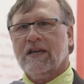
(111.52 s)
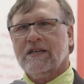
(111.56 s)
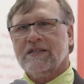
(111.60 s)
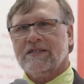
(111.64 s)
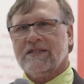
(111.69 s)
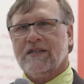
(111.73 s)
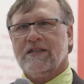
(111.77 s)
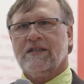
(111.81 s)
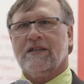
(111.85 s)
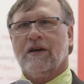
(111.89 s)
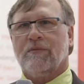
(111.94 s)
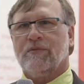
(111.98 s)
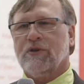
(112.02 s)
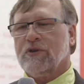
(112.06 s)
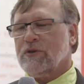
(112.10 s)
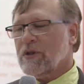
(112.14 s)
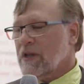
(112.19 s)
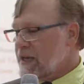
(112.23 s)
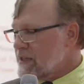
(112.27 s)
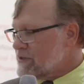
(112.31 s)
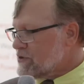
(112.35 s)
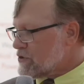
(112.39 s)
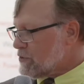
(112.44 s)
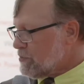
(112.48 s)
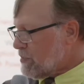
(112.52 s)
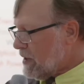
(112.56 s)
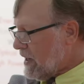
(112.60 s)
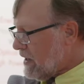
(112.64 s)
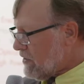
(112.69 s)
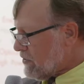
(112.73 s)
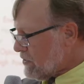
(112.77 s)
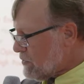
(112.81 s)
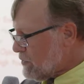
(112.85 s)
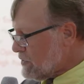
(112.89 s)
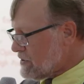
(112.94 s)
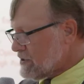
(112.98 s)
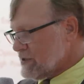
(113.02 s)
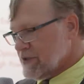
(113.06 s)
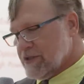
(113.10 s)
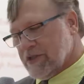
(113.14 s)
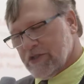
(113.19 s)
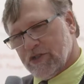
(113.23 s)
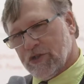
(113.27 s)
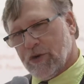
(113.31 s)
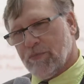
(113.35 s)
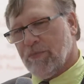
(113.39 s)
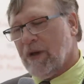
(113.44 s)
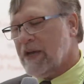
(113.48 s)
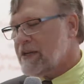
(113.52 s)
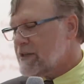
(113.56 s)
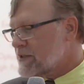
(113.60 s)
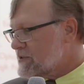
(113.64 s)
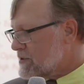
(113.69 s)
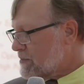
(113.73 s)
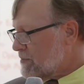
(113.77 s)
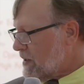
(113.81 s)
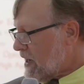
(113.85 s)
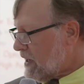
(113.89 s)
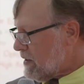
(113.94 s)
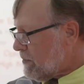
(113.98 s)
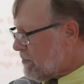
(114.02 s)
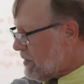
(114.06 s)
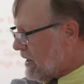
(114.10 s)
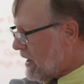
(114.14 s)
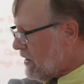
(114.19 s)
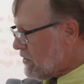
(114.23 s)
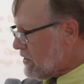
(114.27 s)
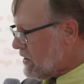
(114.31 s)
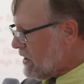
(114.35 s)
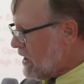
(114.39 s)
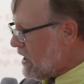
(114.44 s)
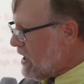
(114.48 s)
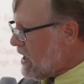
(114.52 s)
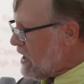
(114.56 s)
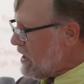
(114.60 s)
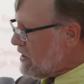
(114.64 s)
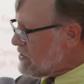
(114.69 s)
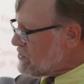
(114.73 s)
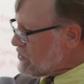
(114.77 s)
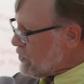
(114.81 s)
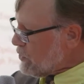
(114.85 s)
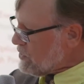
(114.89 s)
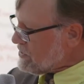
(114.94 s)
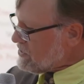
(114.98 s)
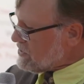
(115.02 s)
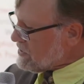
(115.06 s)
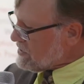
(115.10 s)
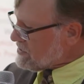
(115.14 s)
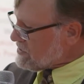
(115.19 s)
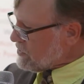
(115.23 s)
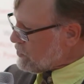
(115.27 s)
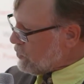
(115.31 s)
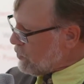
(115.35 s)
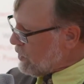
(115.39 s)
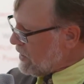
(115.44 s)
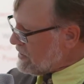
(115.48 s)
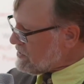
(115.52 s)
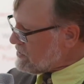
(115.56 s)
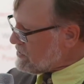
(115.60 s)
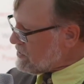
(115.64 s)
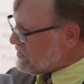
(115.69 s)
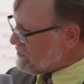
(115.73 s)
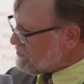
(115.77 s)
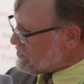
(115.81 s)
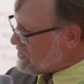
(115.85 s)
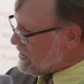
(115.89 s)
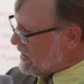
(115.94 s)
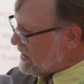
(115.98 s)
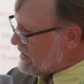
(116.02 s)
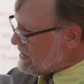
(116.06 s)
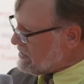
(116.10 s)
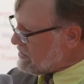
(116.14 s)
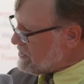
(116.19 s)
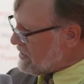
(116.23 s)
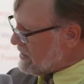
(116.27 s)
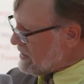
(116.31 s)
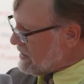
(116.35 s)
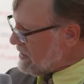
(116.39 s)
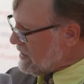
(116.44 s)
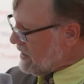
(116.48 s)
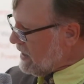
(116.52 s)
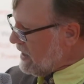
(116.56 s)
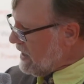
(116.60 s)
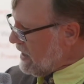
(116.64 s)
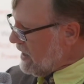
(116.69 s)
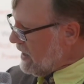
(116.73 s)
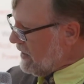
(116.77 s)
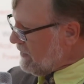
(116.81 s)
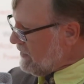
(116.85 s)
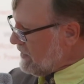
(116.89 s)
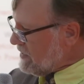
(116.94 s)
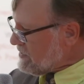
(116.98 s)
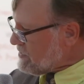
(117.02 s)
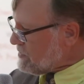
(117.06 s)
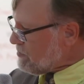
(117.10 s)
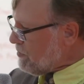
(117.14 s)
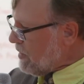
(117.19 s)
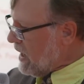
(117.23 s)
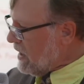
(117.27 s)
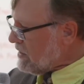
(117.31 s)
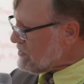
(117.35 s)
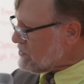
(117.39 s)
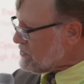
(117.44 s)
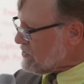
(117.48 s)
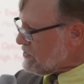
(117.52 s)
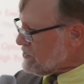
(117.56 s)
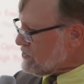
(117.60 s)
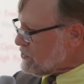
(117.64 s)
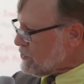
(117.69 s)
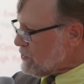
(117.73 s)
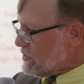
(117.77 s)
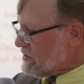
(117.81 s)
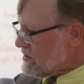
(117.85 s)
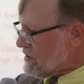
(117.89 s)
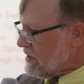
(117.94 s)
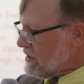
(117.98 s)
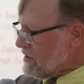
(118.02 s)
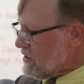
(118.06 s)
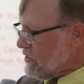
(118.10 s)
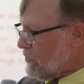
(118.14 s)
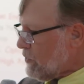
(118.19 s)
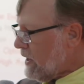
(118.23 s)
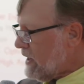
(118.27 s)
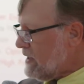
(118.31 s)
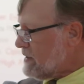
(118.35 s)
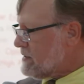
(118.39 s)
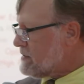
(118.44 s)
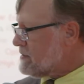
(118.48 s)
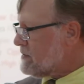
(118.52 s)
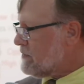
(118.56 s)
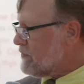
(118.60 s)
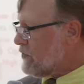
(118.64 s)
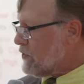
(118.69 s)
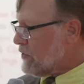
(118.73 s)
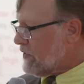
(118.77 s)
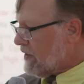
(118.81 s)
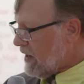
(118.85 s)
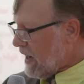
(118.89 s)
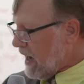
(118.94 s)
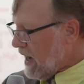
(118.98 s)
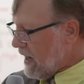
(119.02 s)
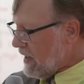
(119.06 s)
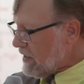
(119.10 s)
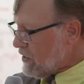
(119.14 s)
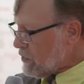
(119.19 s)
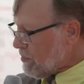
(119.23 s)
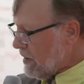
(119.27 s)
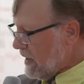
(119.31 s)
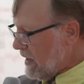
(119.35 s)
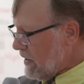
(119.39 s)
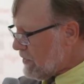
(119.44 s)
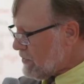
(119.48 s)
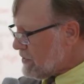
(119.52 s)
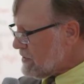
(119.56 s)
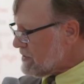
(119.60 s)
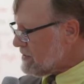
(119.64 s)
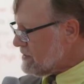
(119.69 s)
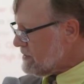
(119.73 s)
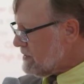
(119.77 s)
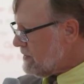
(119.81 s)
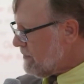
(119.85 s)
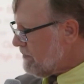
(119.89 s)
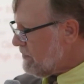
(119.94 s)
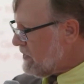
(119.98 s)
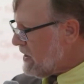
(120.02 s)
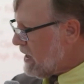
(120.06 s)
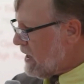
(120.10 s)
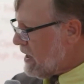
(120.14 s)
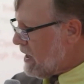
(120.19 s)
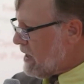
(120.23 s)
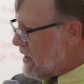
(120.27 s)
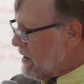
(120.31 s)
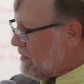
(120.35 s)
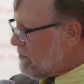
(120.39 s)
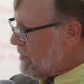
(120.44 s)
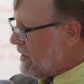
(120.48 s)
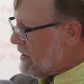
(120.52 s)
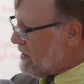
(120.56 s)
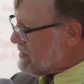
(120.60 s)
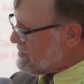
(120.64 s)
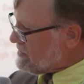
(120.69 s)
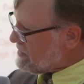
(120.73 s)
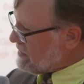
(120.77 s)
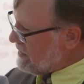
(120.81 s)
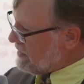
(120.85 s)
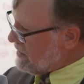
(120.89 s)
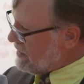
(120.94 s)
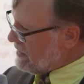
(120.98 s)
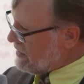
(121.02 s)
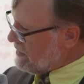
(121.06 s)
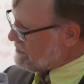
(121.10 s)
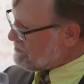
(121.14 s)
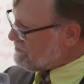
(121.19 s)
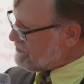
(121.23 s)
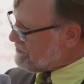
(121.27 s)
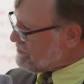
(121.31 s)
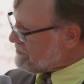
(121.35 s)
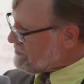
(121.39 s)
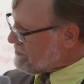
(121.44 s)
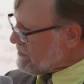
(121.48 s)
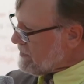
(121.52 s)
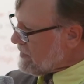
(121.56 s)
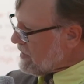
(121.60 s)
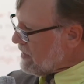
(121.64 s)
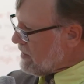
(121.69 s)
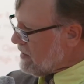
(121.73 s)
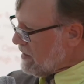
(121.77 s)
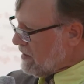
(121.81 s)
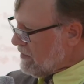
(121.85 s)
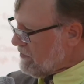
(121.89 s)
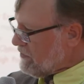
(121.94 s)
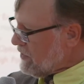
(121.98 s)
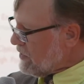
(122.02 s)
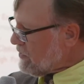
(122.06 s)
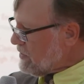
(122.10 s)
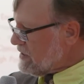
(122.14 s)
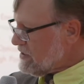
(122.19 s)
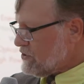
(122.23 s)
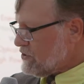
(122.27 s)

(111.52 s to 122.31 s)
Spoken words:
CW laser power, which is a tremendous amount of power. So it's just a question of changing this module to attenuate for the higher powers. But it's a very